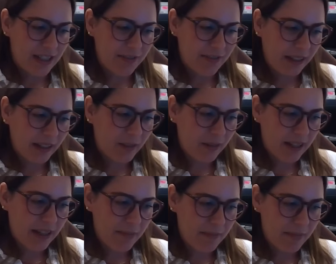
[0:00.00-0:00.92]
I think
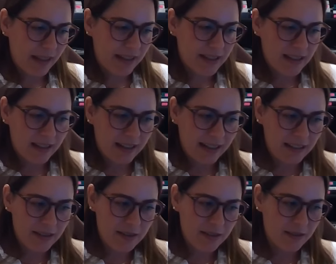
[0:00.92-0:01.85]
what makes a
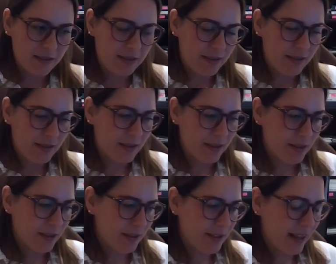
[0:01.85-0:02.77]
highly
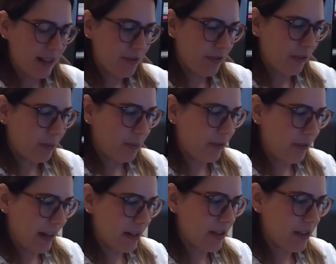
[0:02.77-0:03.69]
successful
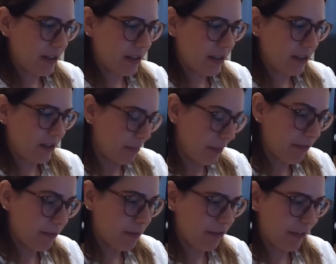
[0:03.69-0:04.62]

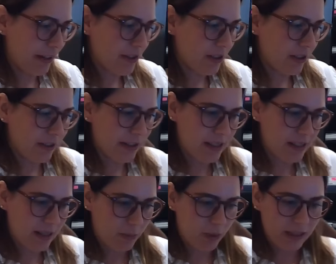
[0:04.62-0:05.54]
beef professional, is
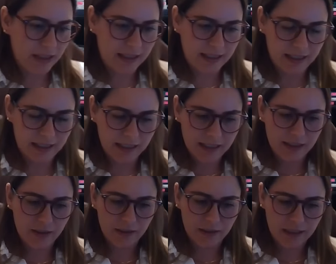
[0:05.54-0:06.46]
someone that,
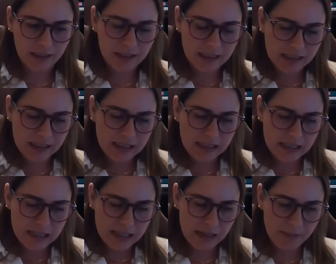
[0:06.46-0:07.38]

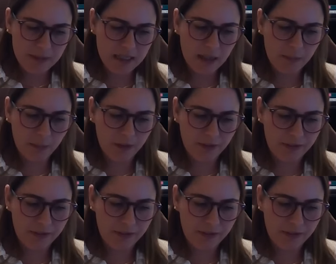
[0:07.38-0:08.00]
keeps up with